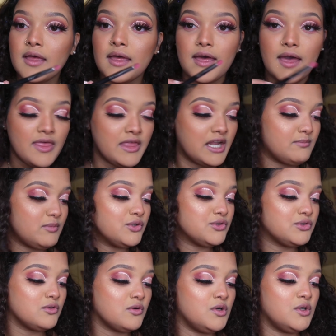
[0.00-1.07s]
And then I'm
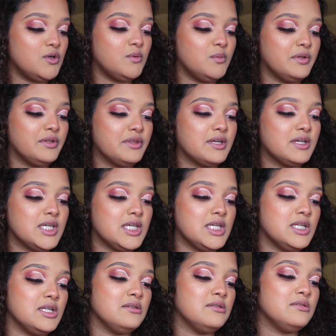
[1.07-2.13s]
also going with
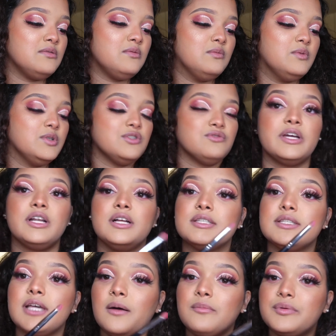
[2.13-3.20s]
Kahina, which is right on
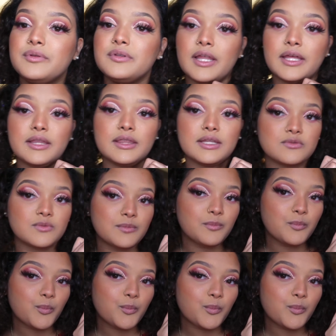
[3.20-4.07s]
top, like this one.